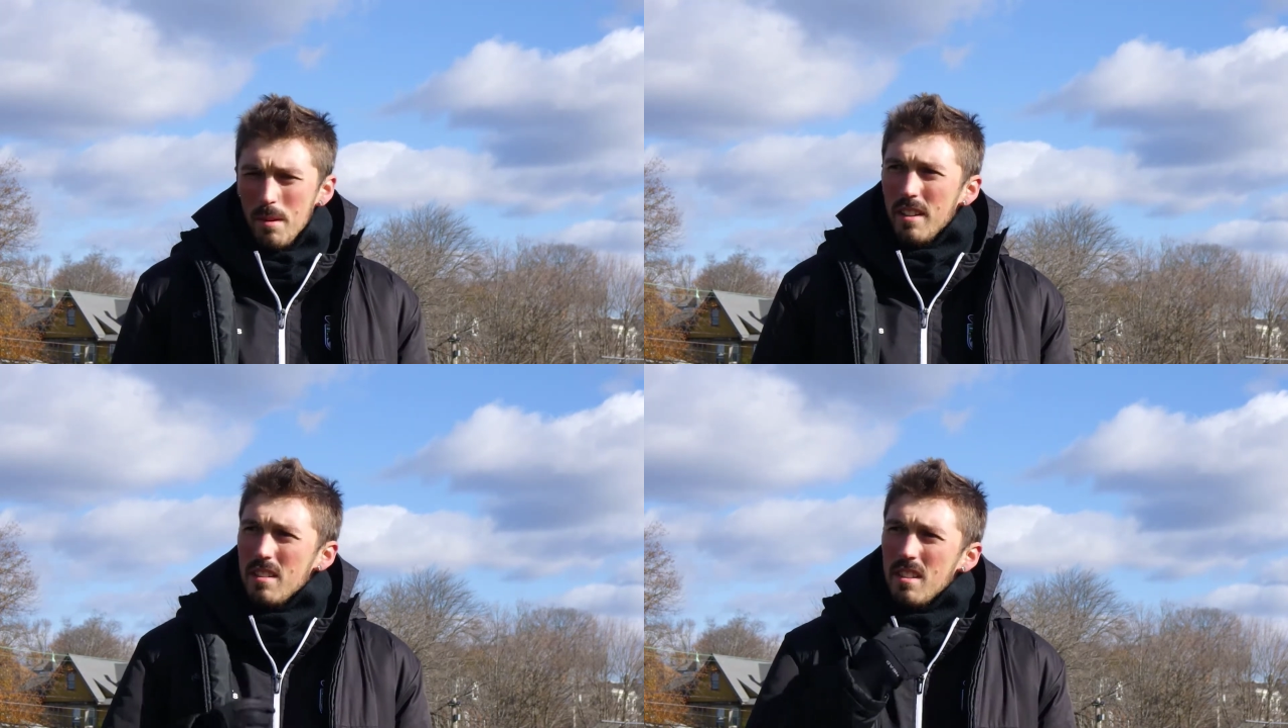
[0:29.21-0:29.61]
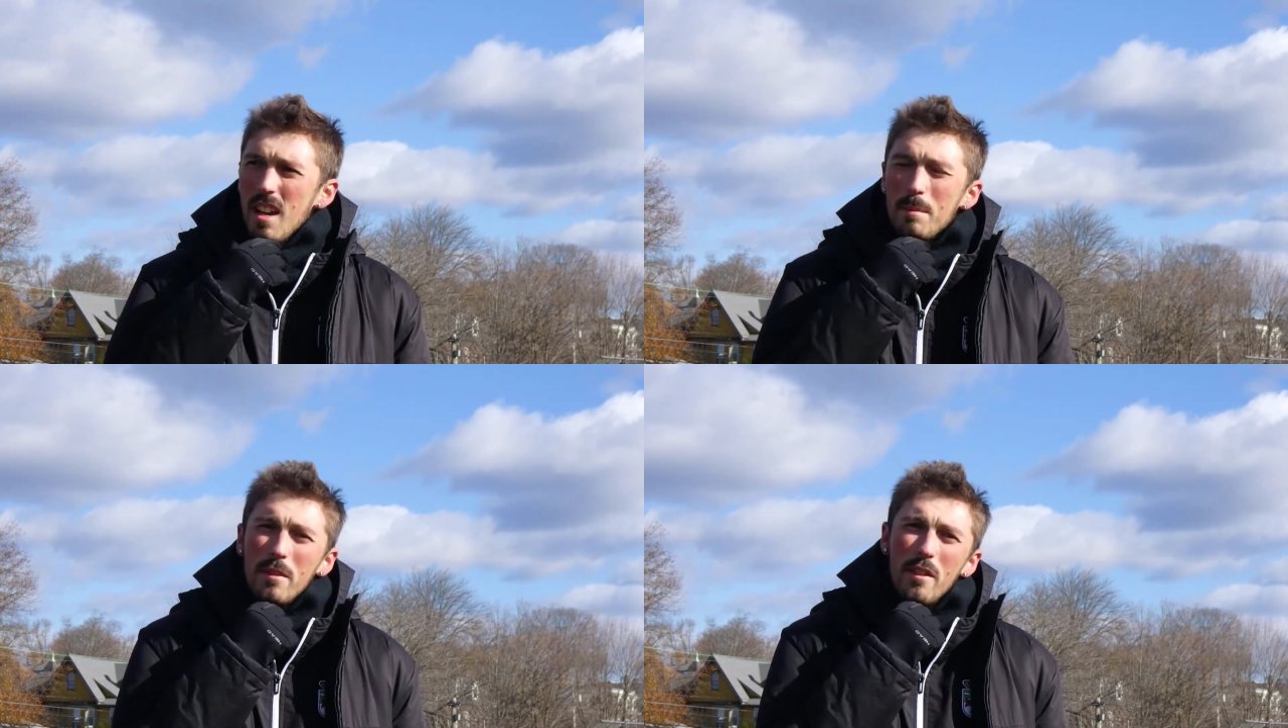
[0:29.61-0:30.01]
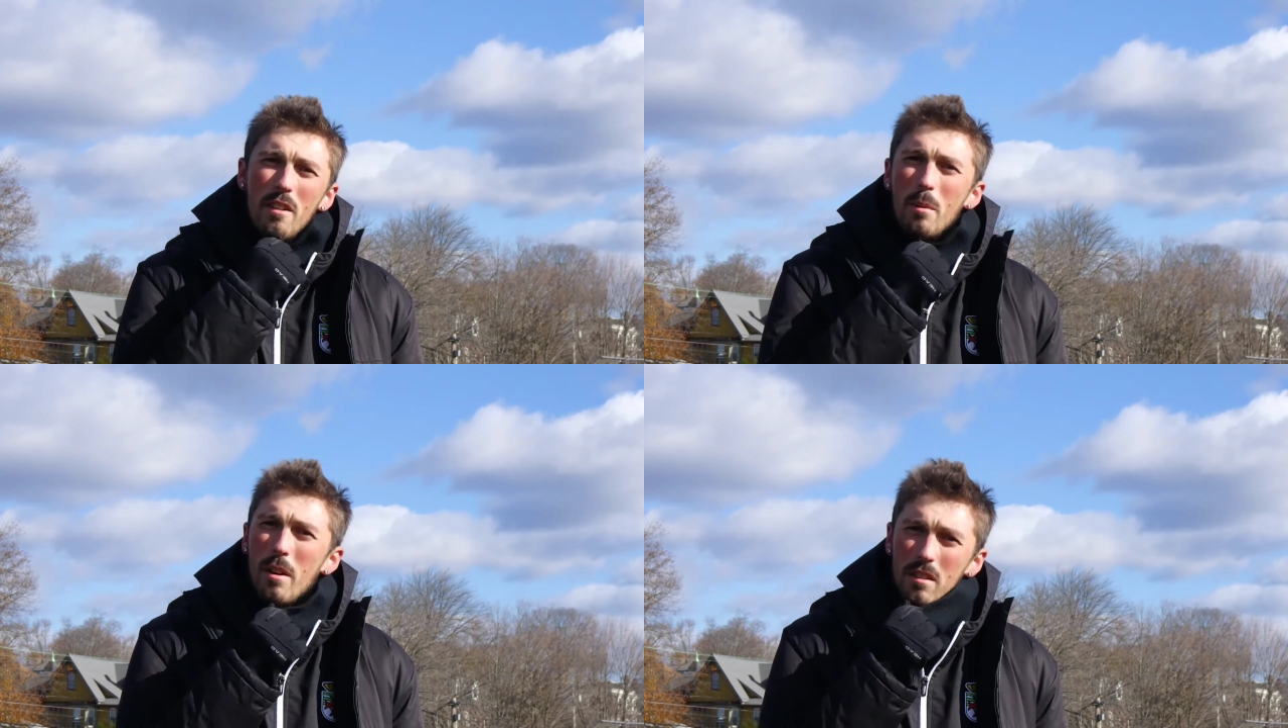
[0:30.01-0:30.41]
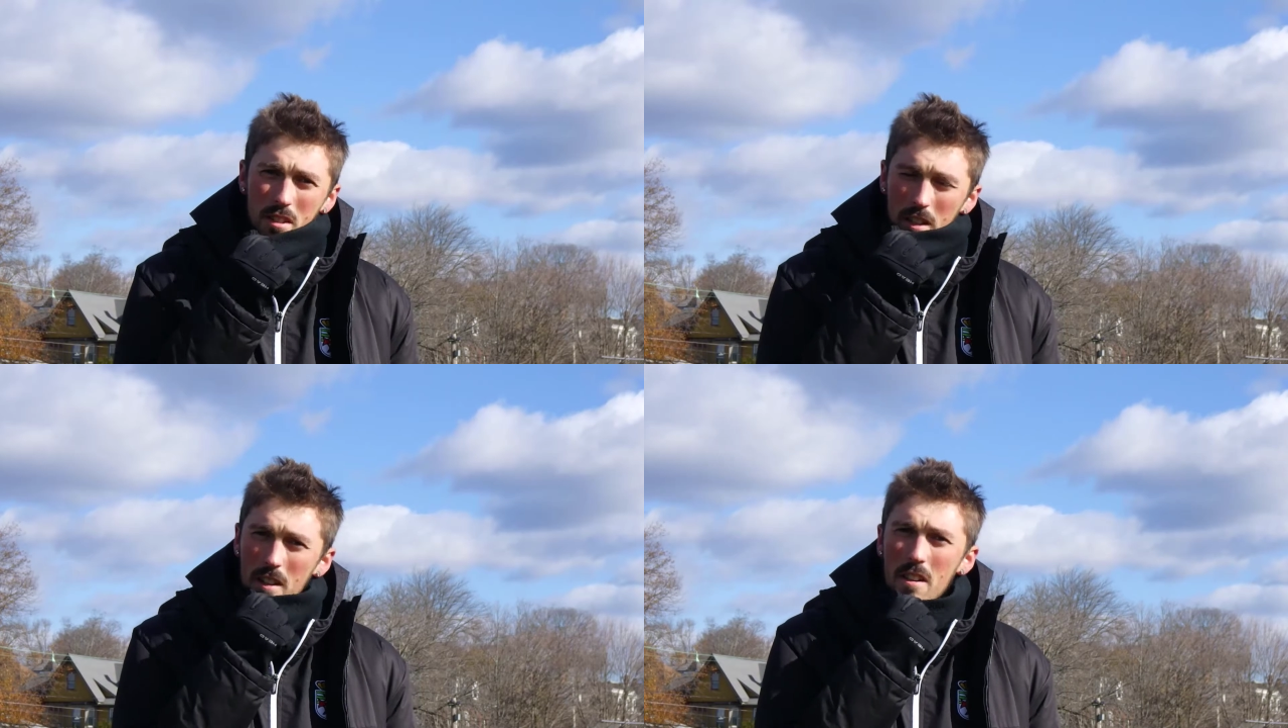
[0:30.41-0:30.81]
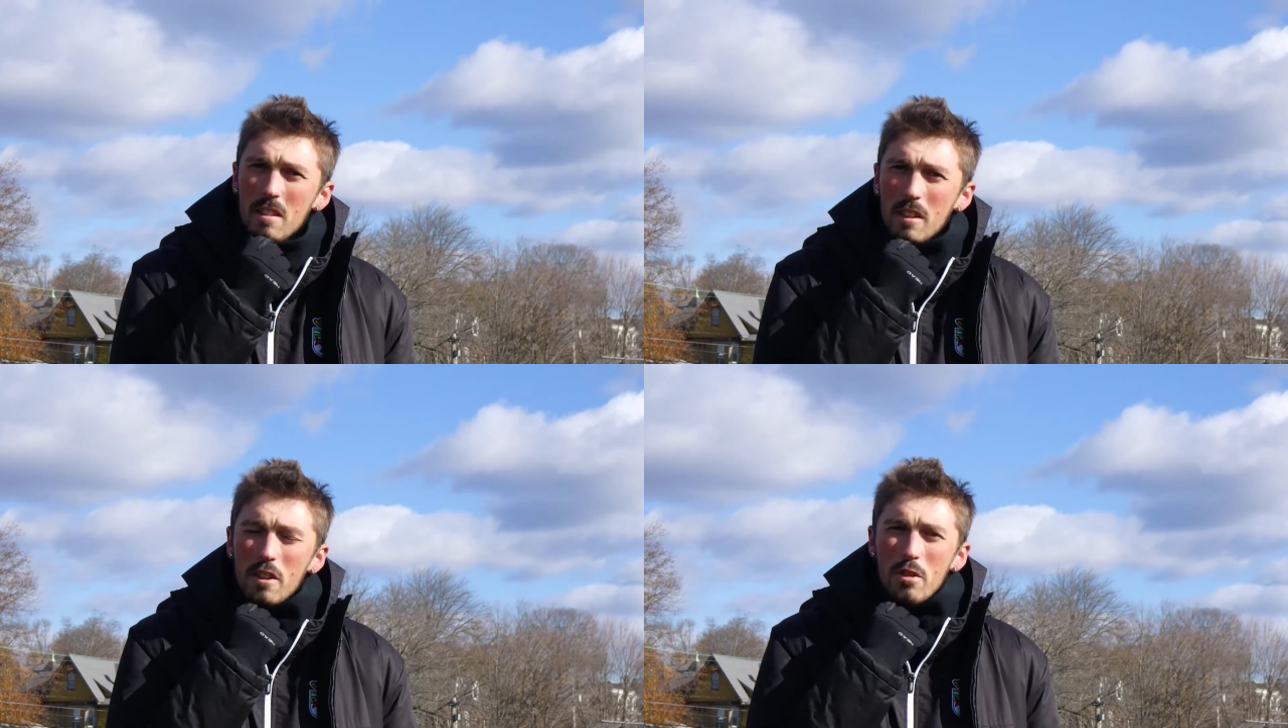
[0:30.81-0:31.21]
but he's adapted very well to,
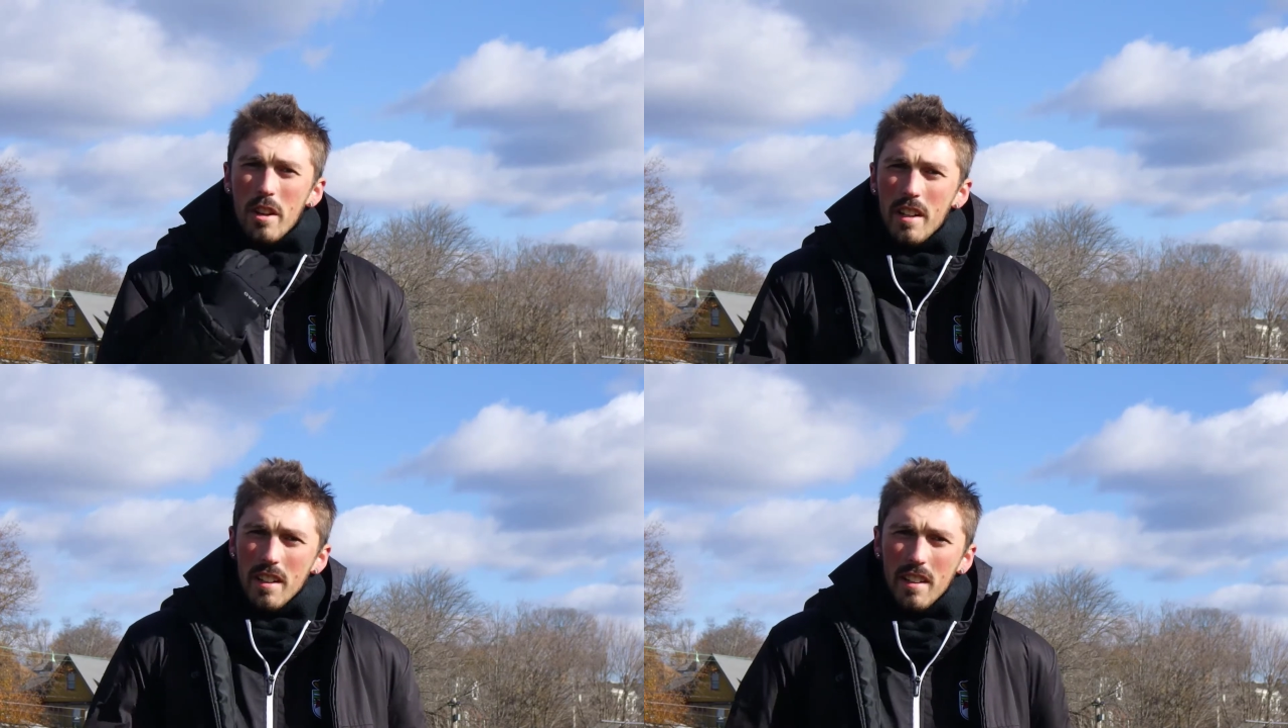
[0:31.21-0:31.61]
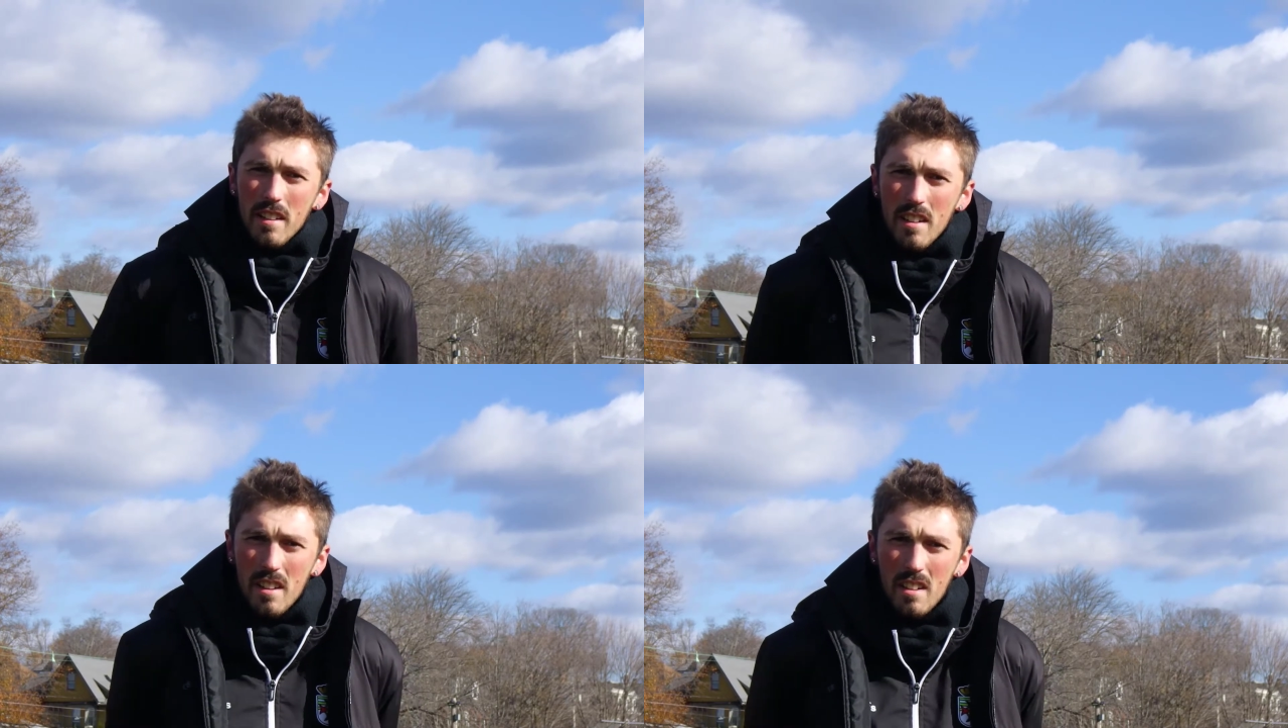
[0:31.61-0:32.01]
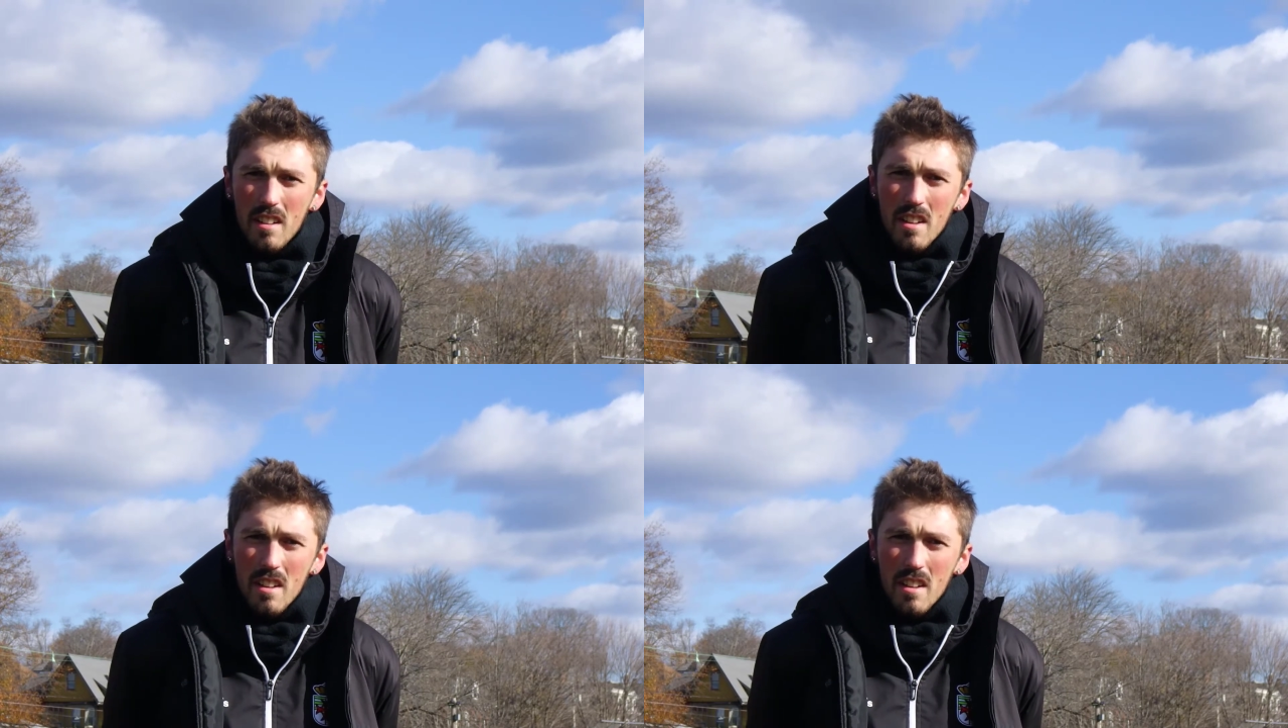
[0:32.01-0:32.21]
to the training and uh,